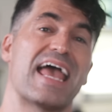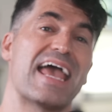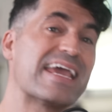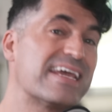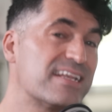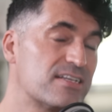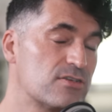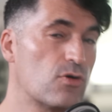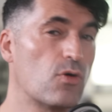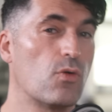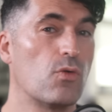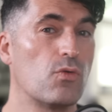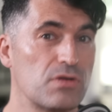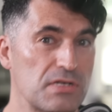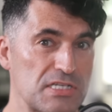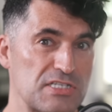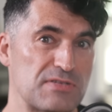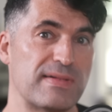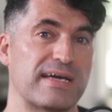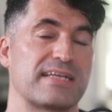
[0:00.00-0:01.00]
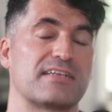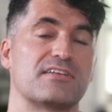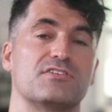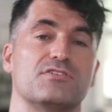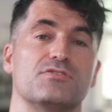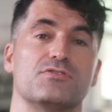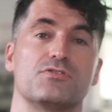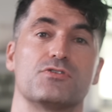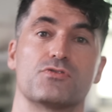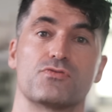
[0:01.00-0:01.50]
8 orders of
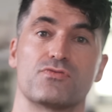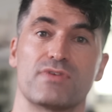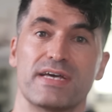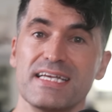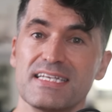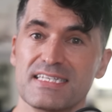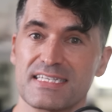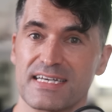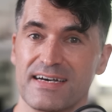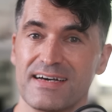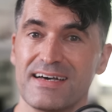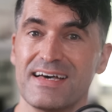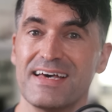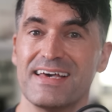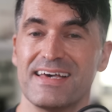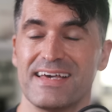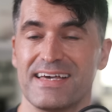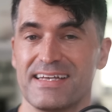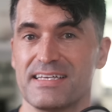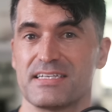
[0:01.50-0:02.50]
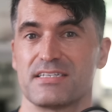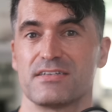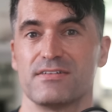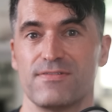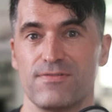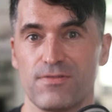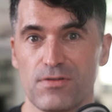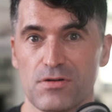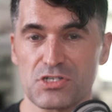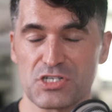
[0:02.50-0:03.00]
magnitude greater, it is
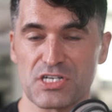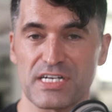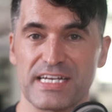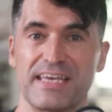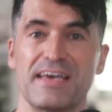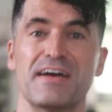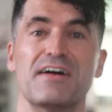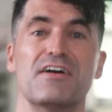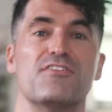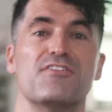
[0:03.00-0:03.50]
unfortunately